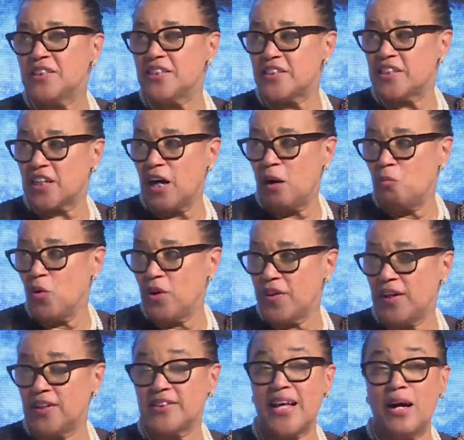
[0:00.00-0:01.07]
to come with
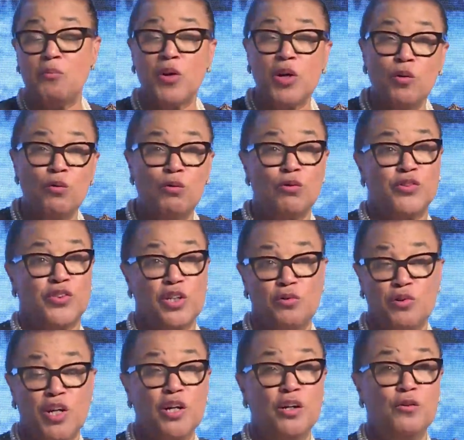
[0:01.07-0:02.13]
us. And we also
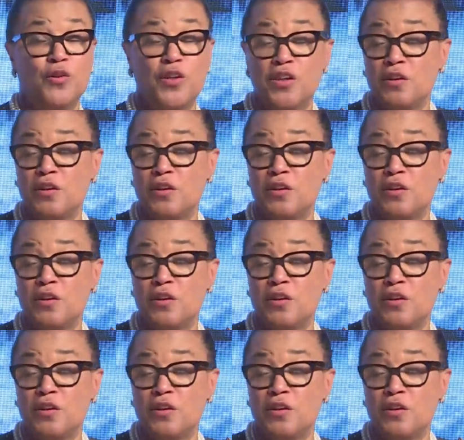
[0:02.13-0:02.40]
know that